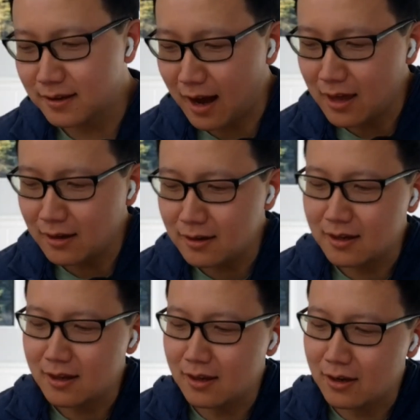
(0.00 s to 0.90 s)
I think the
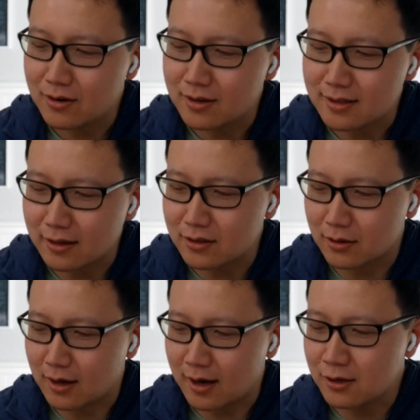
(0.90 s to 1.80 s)
key thing here is like, so
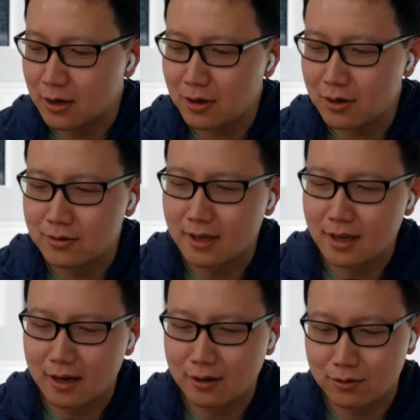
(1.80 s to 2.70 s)
I try to use
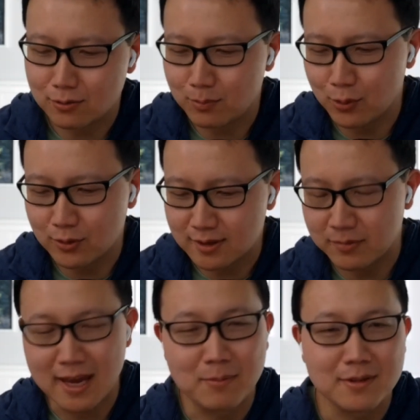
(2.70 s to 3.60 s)
AI to build some
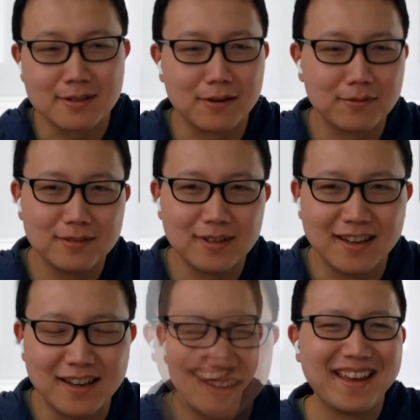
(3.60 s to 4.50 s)
games and stuff.
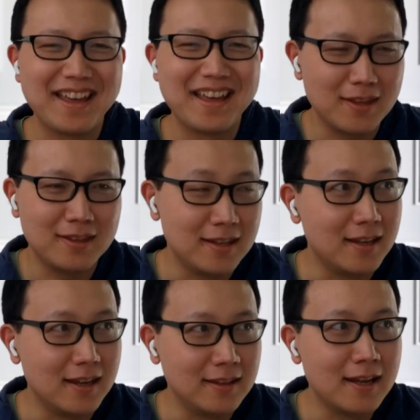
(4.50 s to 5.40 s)
And
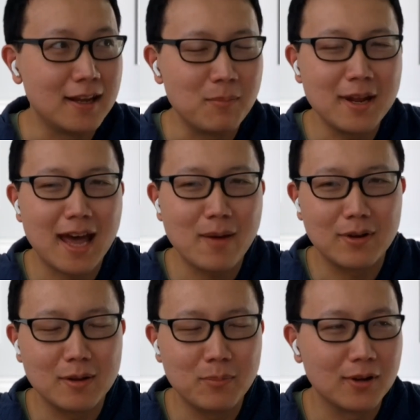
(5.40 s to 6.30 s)
it made it happen.
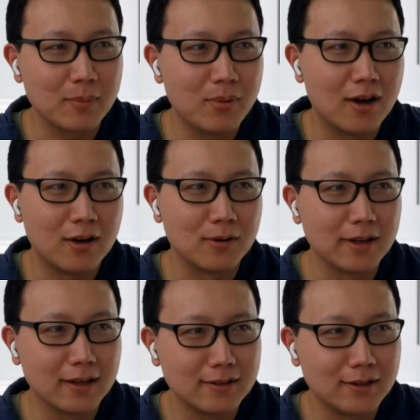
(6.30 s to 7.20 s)
like Pong or
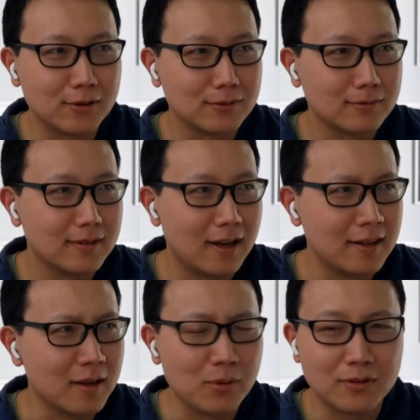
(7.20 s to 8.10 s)
like, I think
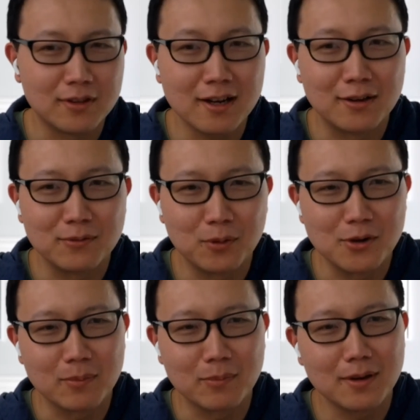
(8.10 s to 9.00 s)
it built Duck Hunt for me or
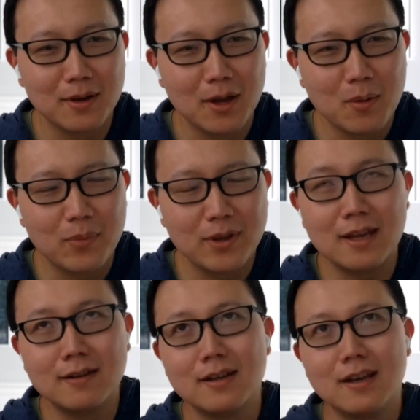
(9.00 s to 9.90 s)
something. But
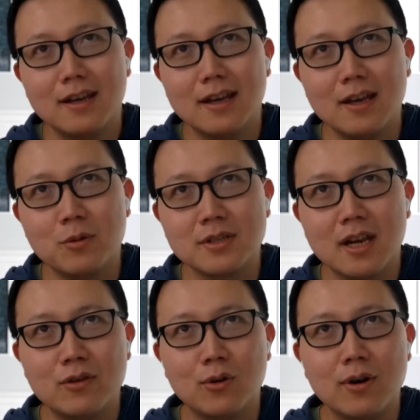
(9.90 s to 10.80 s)
then it was
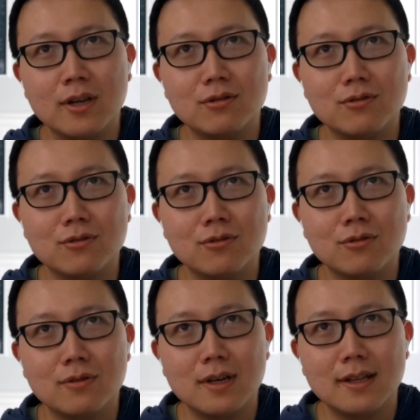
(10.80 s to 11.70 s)
kind of annoying to,
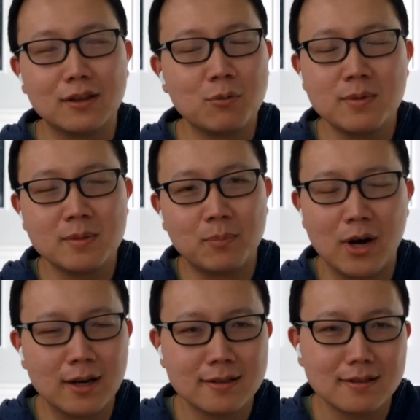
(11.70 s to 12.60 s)
like, there were some
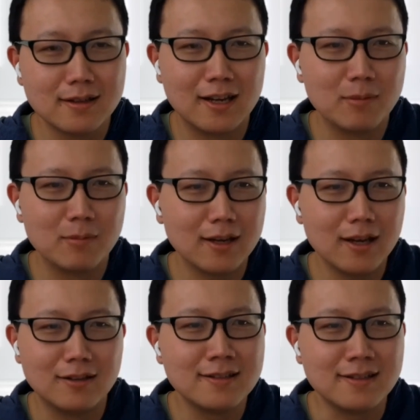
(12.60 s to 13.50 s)
bugs and I'd be like, hey,
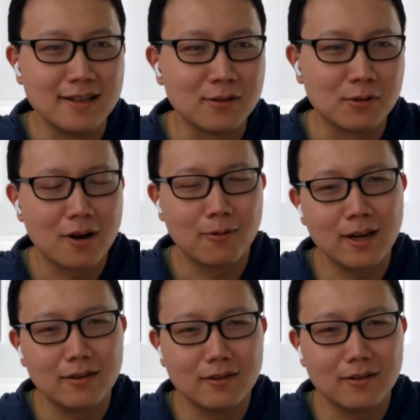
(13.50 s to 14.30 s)
this isn't quite right.